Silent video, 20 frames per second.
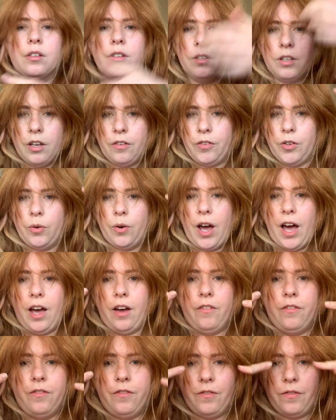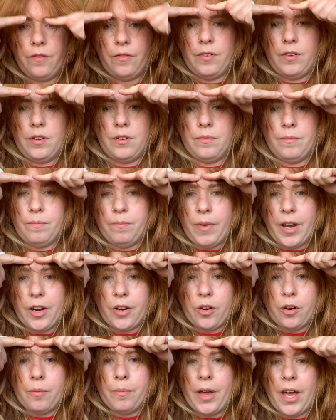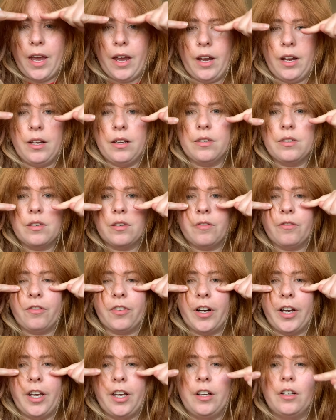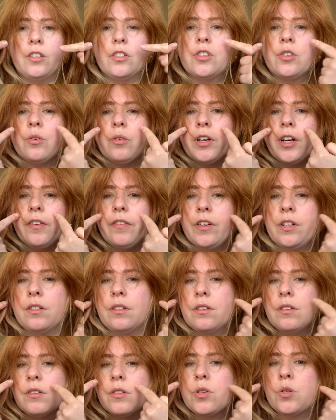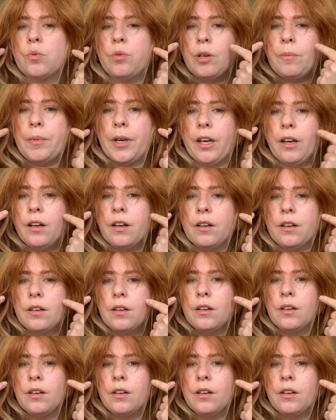if you have micro bangs, fringe, or even sweeping